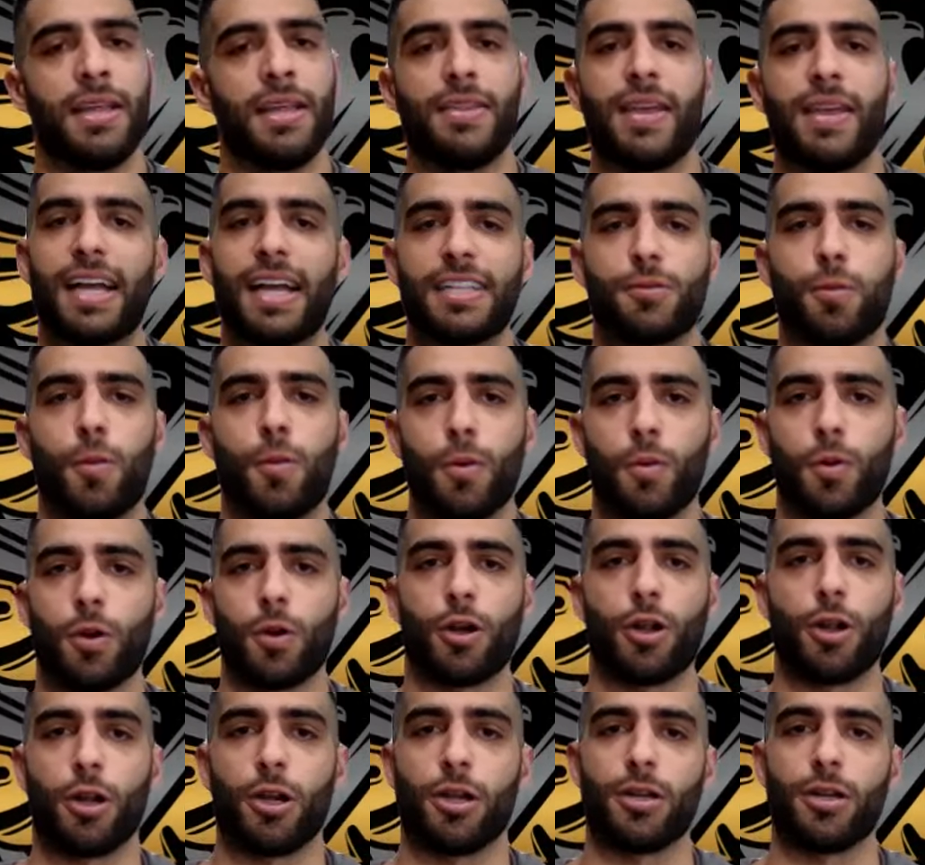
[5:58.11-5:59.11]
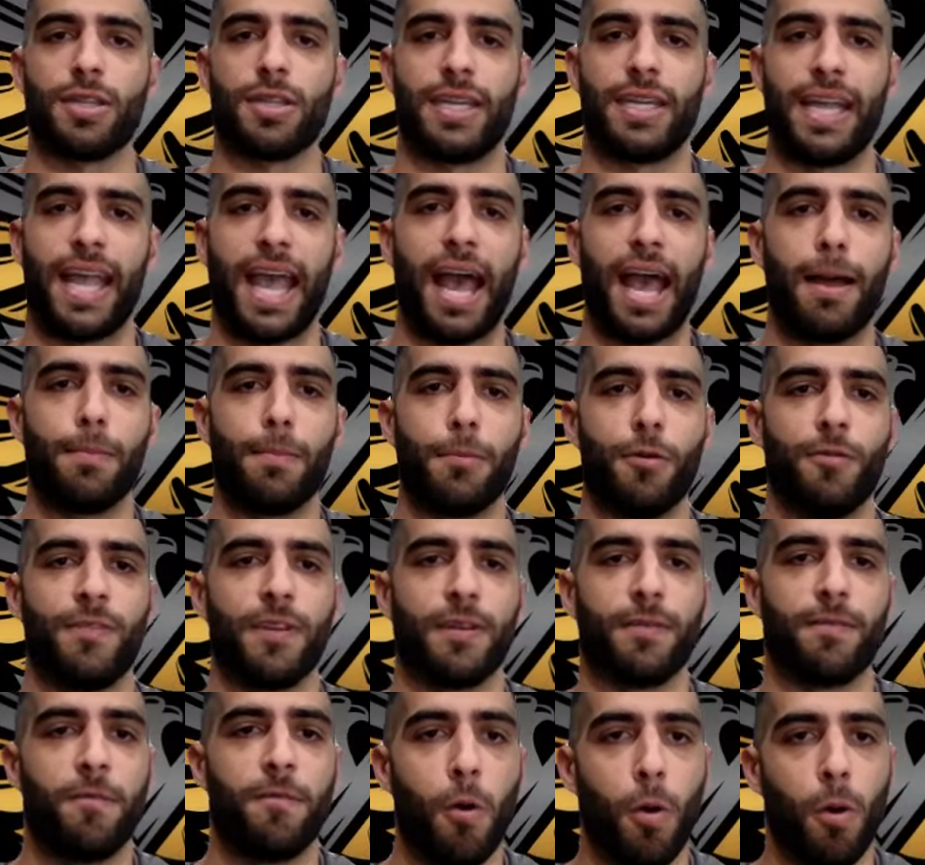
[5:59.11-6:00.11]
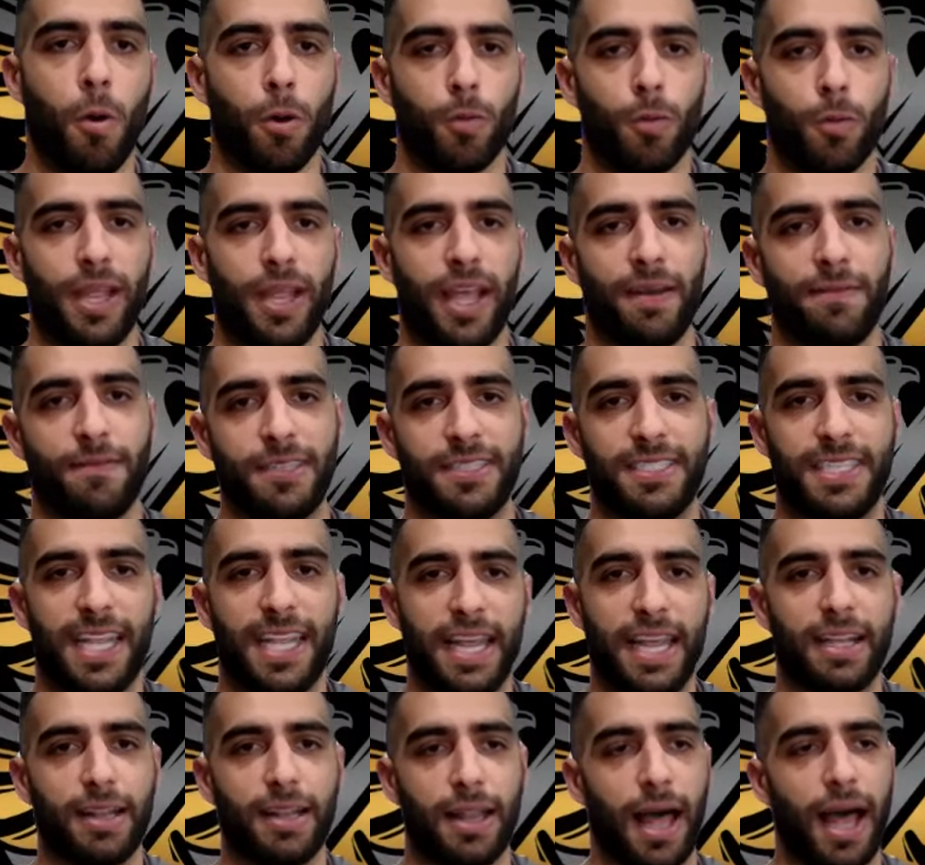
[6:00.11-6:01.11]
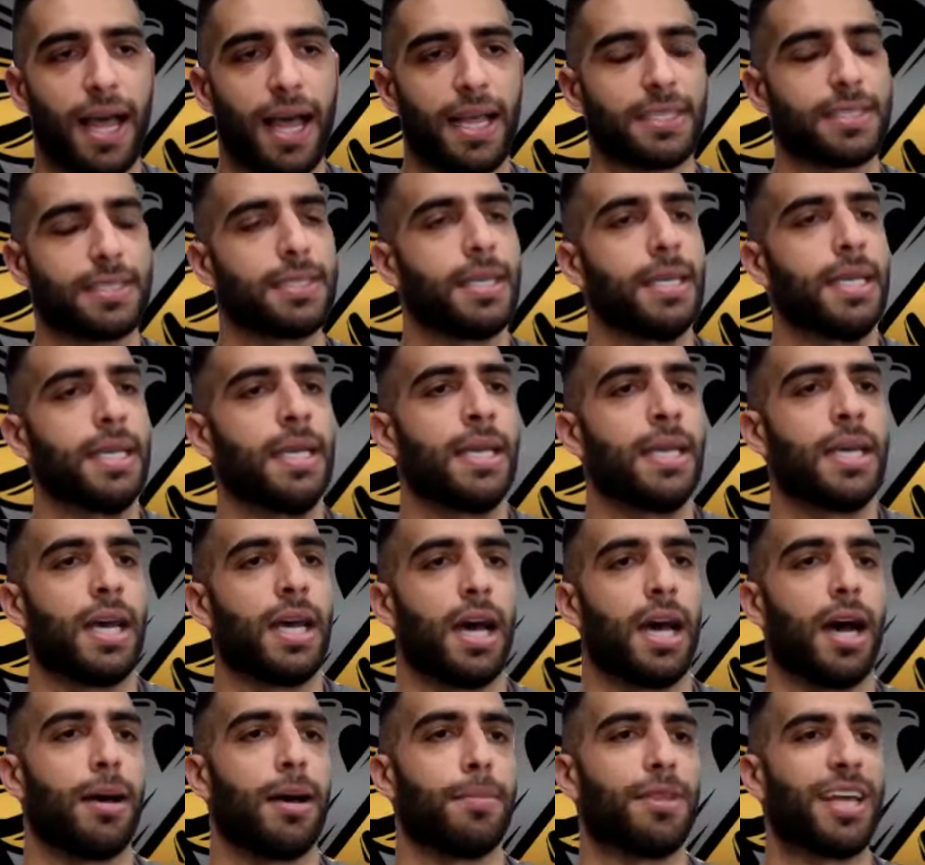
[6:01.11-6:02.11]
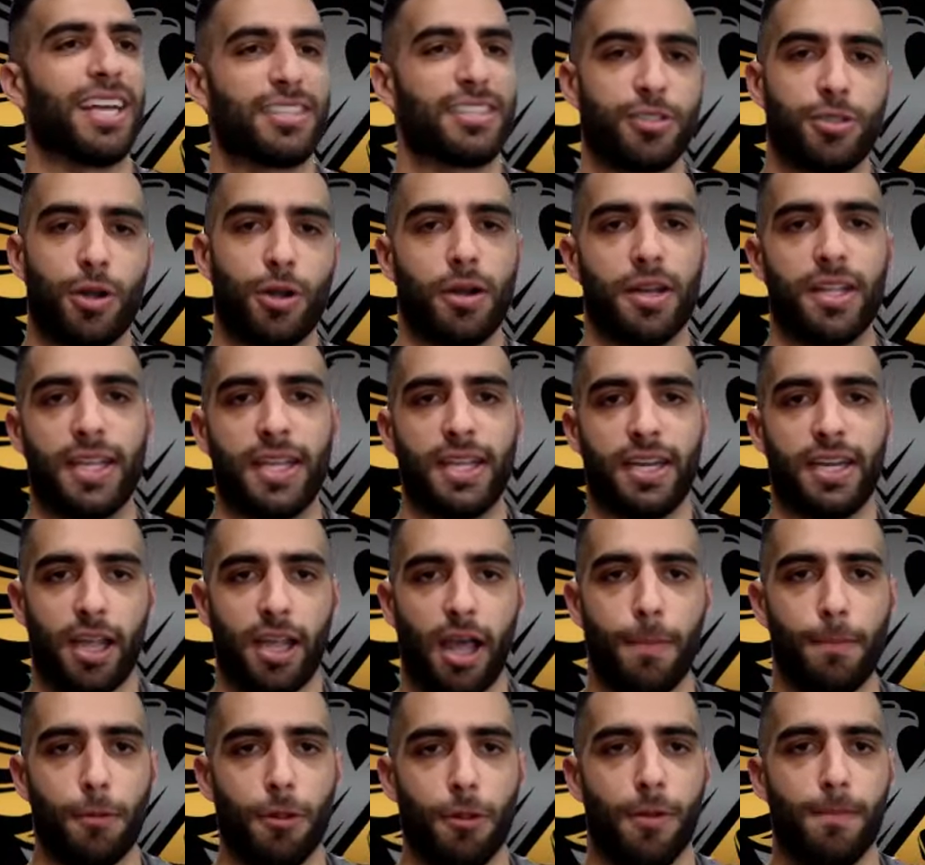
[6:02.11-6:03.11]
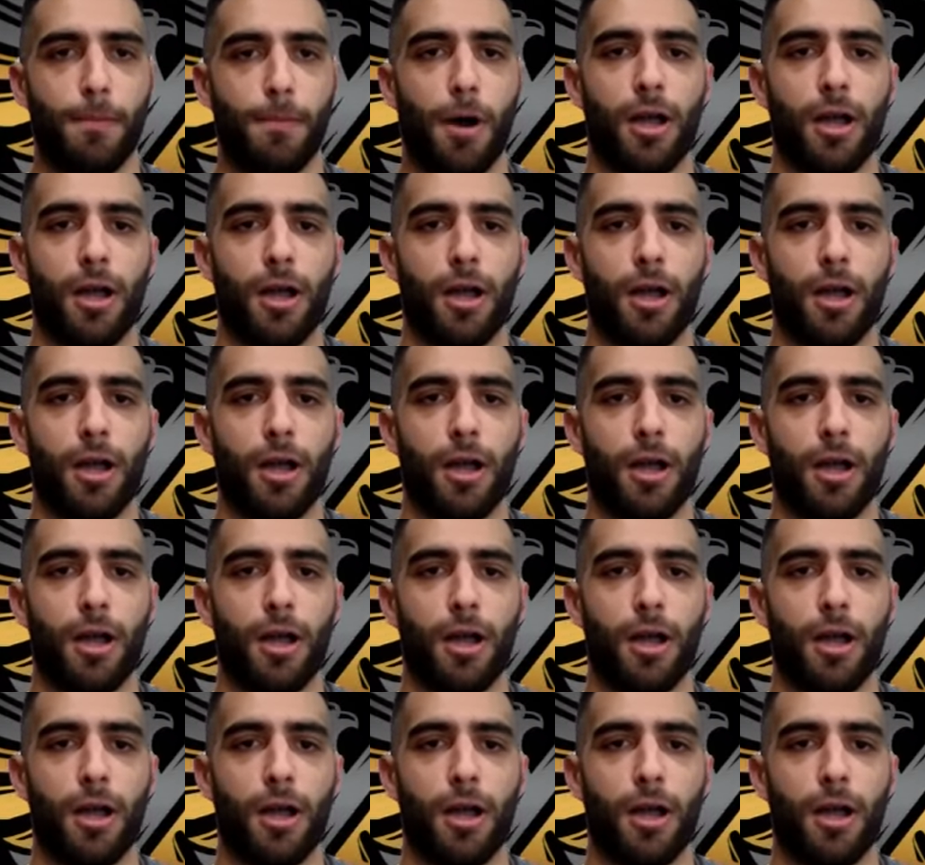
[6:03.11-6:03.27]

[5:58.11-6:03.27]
That's where we're currently at moving forward. We have a day class um, that's starting in a couple of